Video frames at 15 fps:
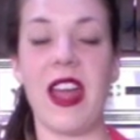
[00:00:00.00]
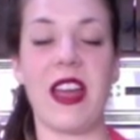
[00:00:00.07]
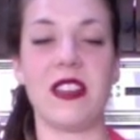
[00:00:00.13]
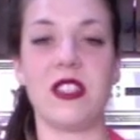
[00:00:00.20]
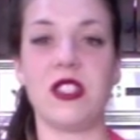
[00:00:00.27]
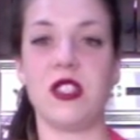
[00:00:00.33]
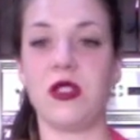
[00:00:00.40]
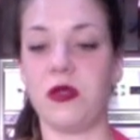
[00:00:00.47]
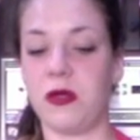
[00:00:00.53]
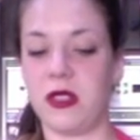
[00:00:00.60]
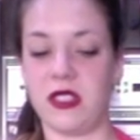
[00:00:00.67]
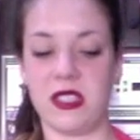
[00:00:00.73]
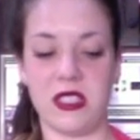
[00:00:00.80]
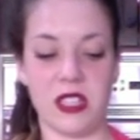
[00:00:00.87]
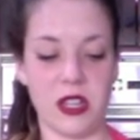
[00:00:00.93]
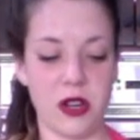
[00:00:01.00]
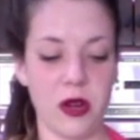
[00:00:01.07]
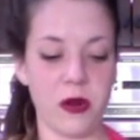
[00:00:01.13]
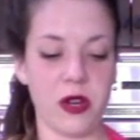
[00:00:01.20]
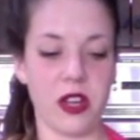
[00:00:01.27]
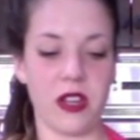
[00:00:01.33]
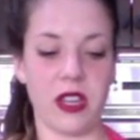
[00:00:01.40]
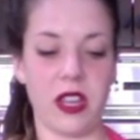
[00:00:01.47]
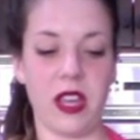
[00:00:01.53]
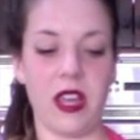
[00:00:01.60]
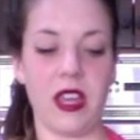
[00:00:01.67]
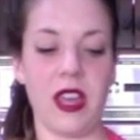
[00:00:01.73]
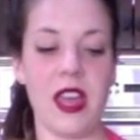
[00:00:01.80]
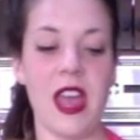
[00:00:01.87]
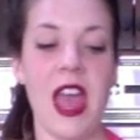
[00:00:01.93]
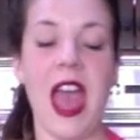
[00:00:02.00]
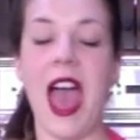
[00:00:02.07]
I had to do 0 cooking.